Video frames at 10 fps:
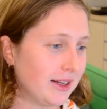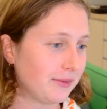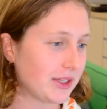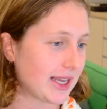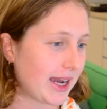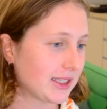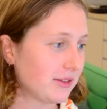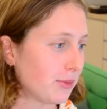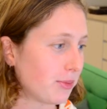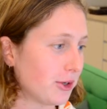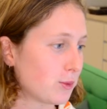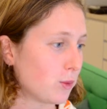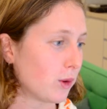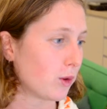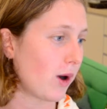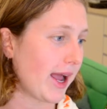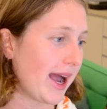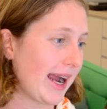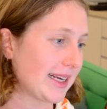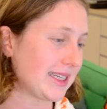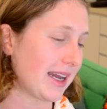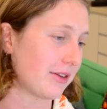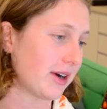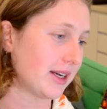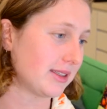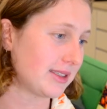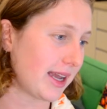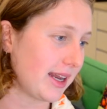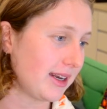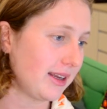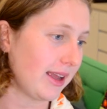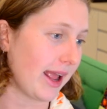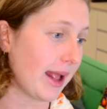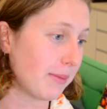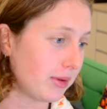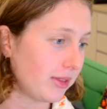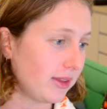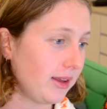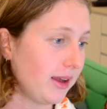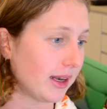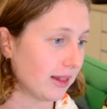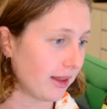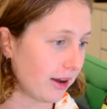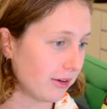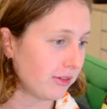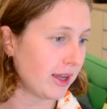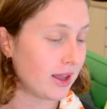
this active approach will require acting out of understanding, empathy, and love,